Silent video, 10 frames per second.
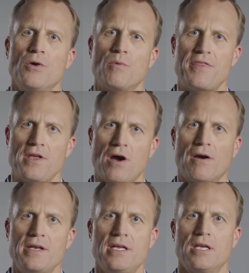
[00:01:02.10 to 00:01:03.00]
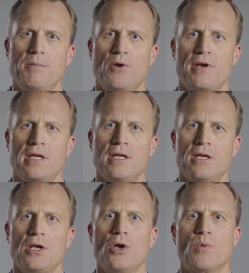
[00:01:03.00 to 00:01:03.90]
with the R&D community,
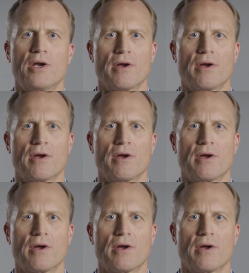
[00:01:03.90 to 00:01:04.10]
we are